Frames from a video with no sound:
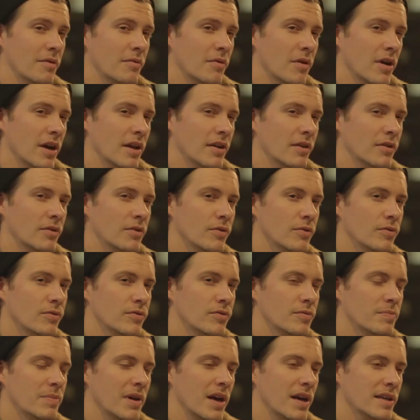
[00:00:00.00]
a writer whose
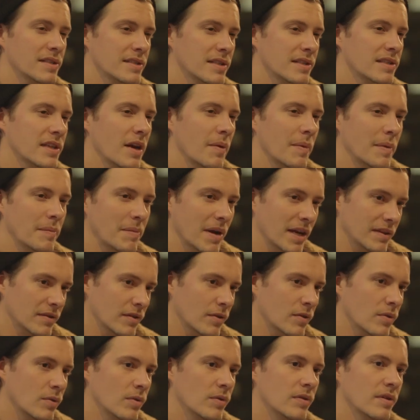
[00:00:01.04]
past is coming back to
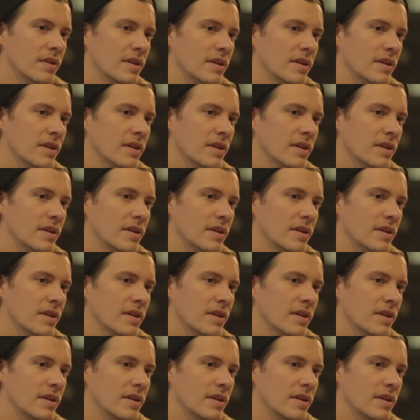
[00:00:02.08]
haunt